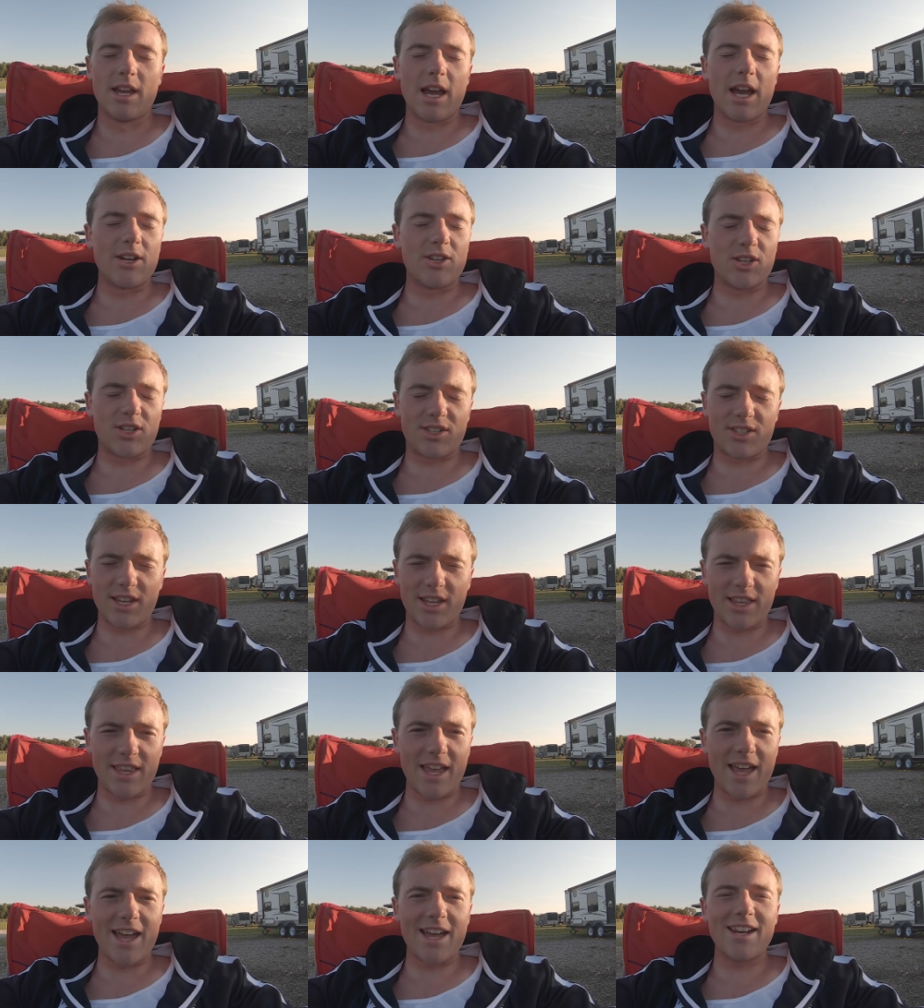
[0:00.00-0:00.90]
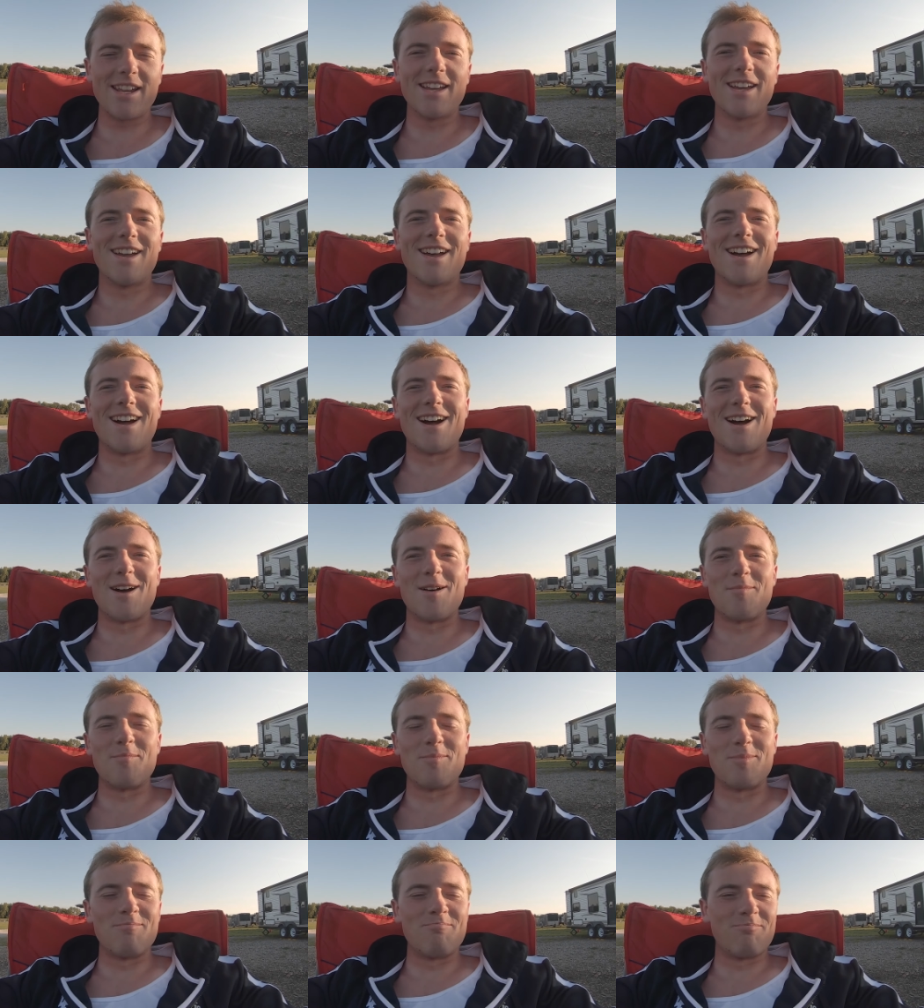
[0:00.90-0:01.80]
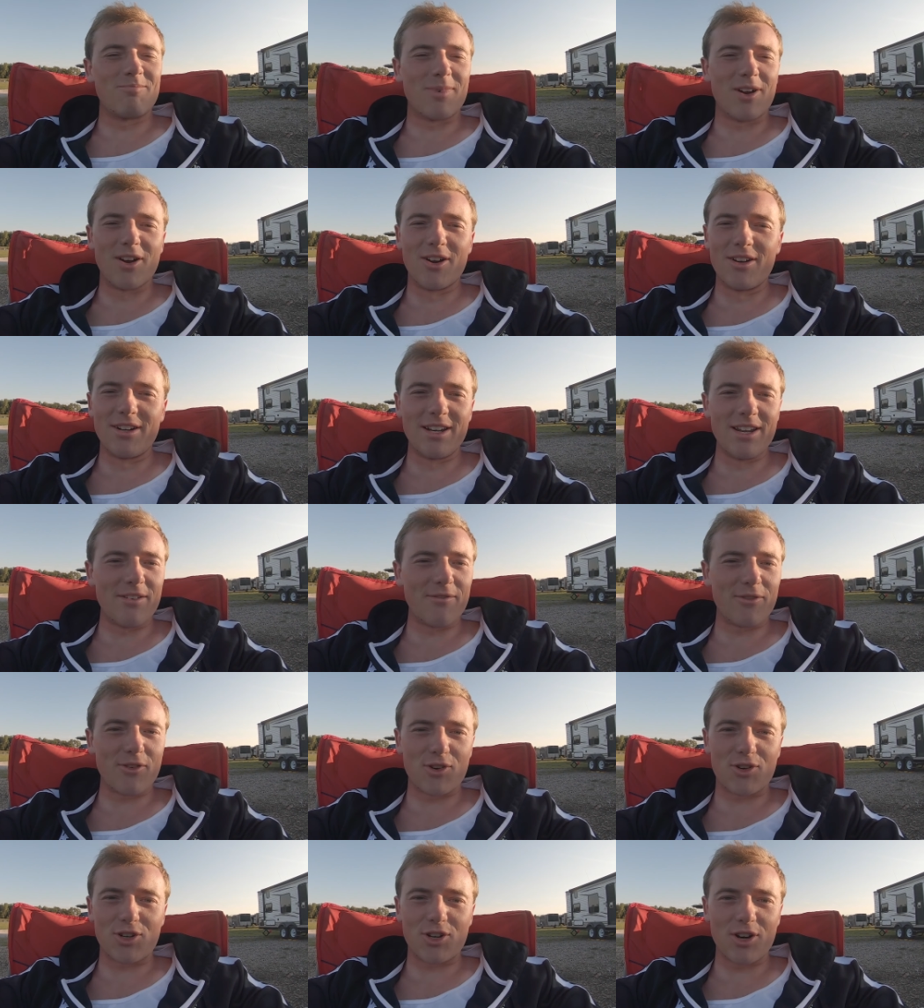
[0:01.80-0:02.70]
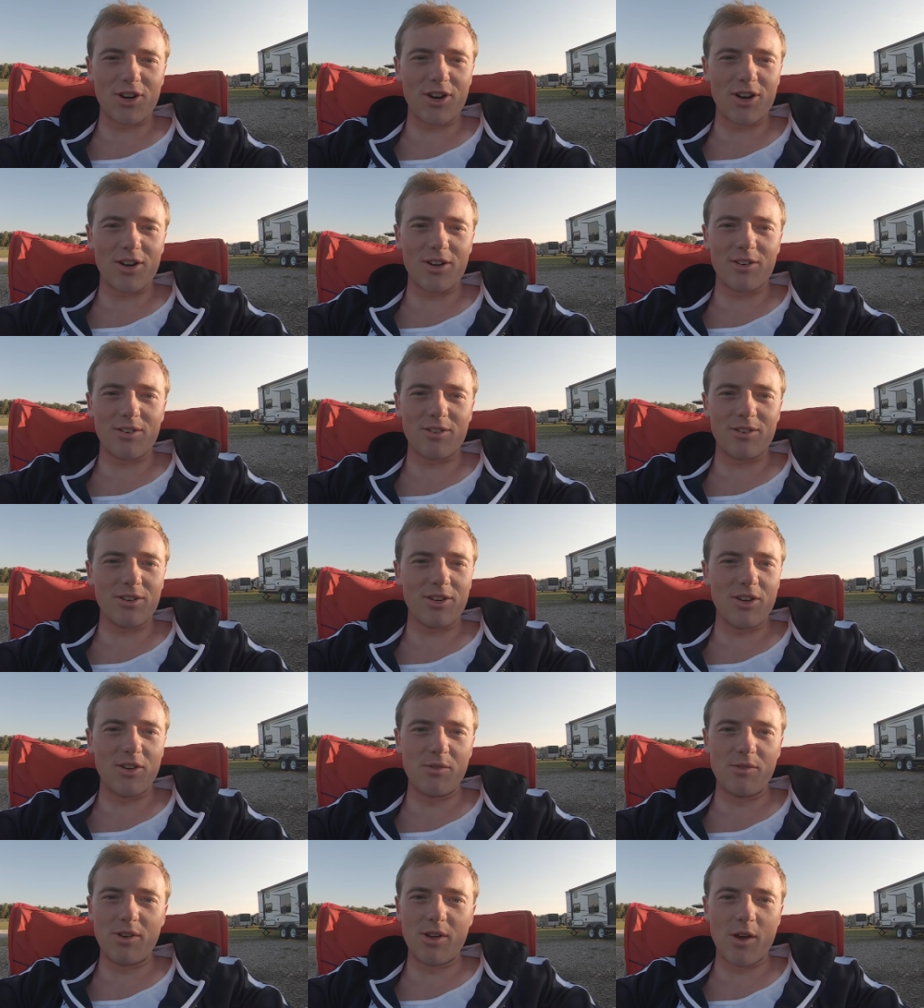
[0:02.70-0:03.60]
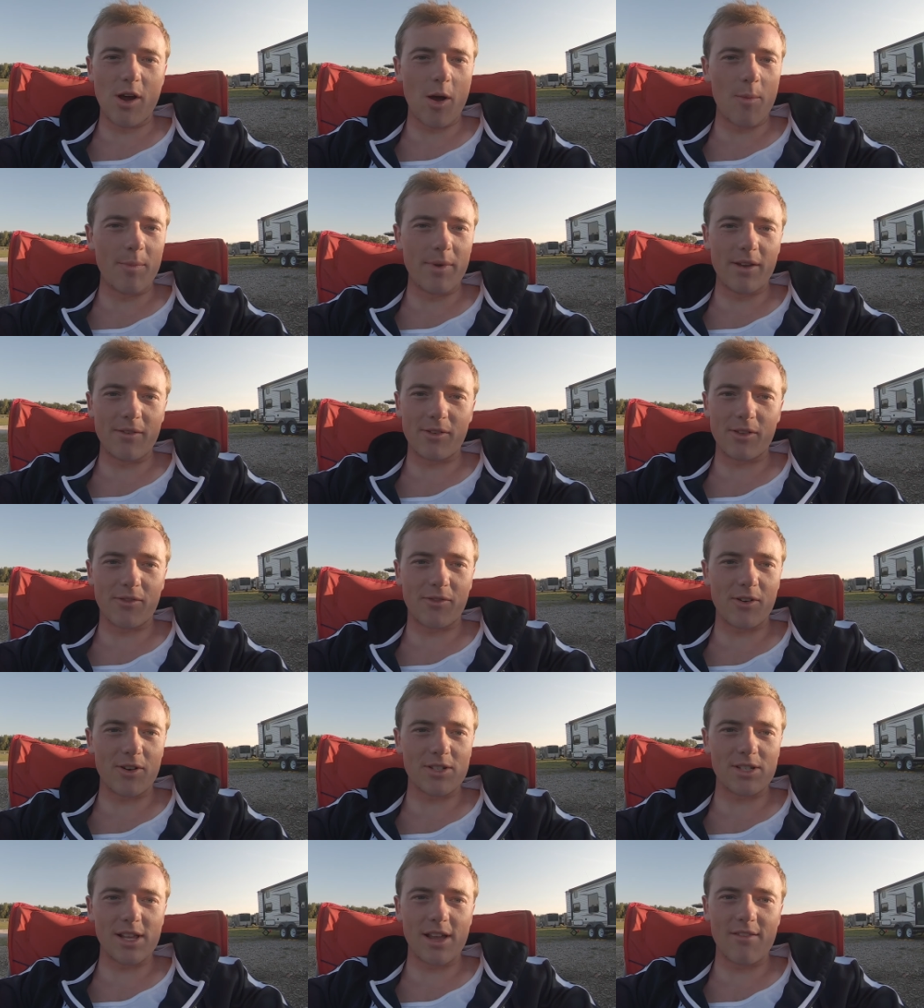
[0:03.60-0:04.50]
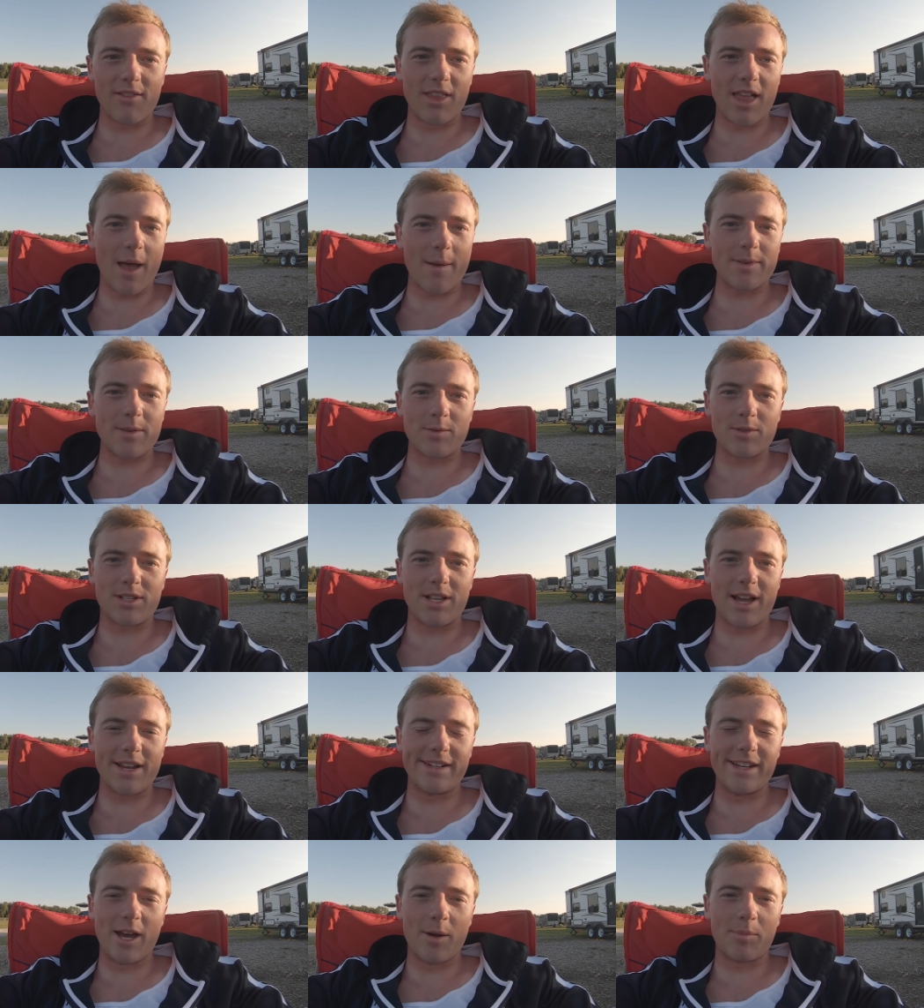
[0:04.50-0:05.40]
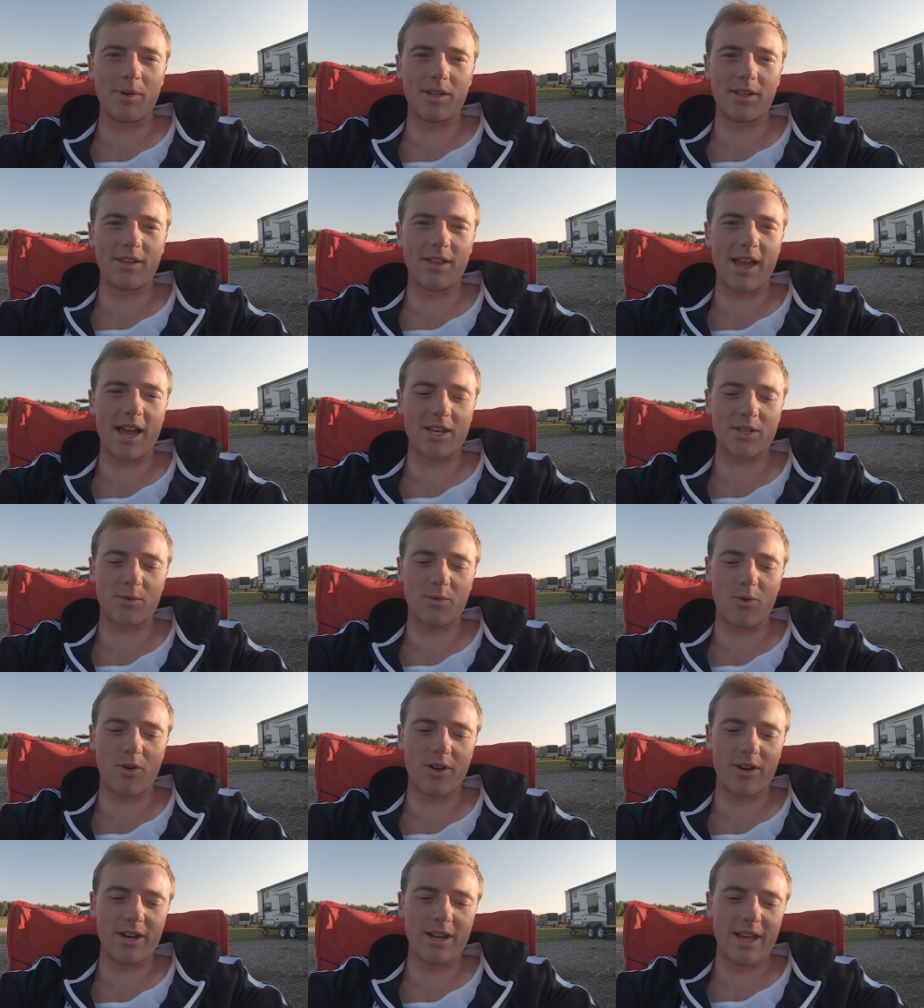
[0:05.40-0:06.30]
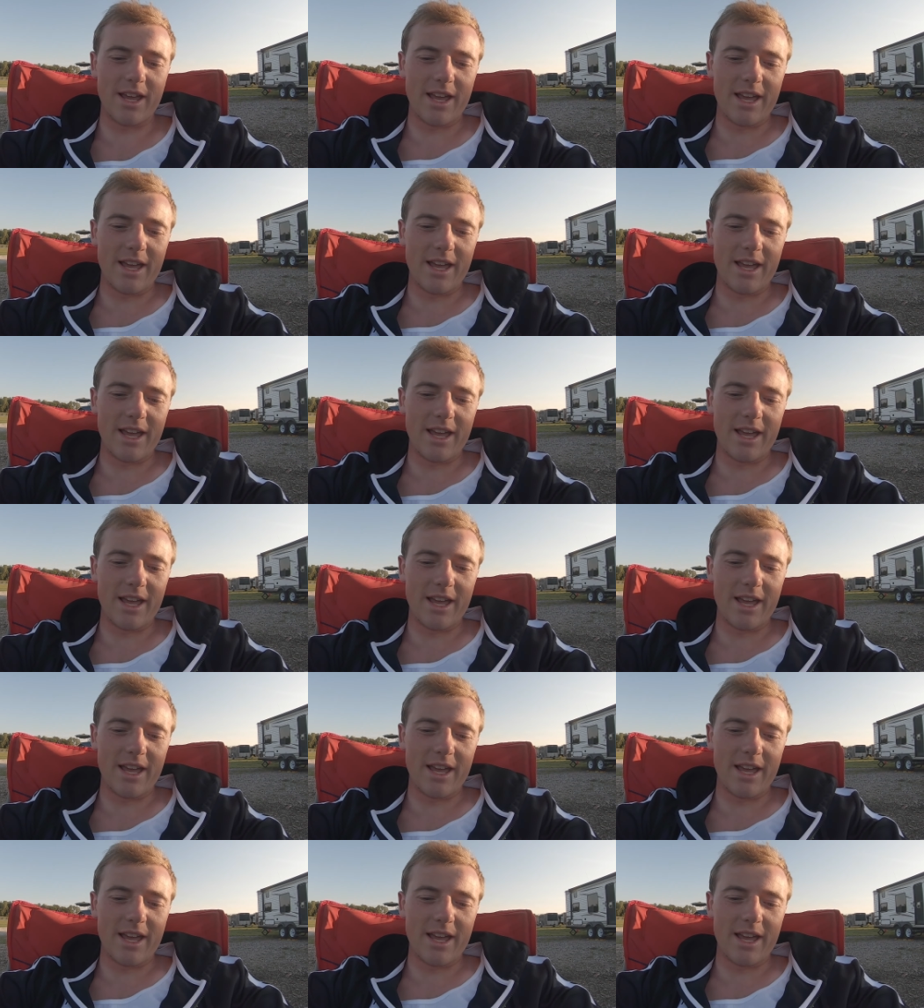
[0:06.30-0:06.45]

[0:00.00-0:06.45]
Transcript: I just said that. Um, earned it for sure. You, you helped me for the first eleven laps. I was glad to help you on the last one.